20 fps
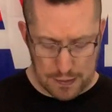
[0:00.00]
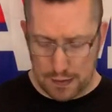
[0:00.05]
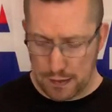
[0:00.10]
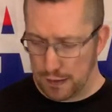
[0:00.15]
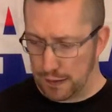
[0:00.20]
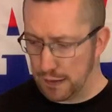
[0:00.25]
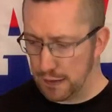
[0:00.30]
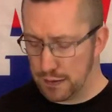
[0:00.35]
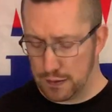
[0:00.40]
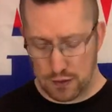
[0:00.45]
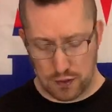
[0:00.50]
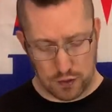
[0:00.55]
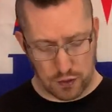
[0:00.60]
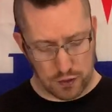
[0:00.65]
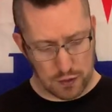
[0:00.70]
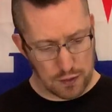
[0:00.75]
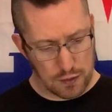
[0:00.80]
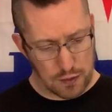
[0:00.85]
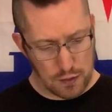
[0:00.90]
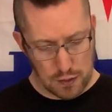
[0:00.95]
at
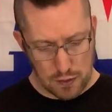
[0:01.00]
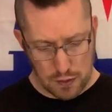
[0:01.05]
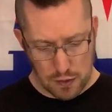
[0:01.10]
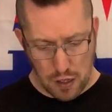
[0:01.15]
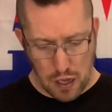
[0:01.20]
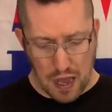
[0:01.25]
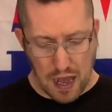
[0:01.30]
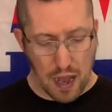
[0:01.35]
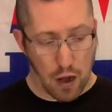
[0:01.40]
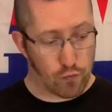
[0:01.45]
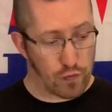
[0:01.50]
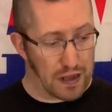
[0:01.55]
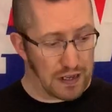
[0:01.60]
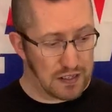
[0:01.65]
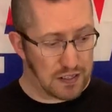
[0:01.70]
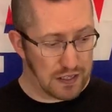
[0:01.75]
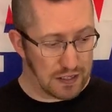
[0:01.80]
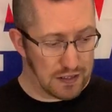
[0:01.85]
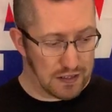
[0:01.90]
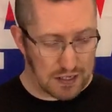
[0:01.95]
least,
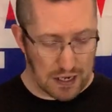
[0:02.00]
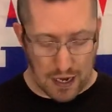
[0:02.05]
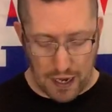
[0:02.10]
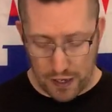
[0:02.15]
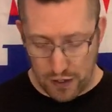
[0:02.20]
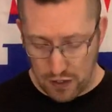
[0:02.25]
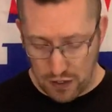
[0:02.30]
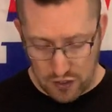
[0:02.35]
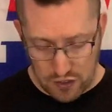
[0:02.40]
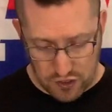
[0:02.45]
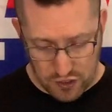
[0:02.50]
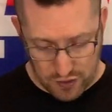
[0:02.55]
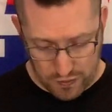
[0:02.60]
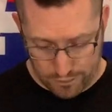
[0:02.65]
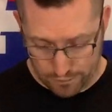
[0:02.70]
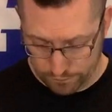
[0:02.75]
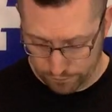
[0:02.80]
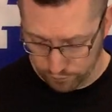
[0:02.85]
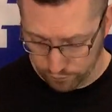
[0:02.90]
racing tyres.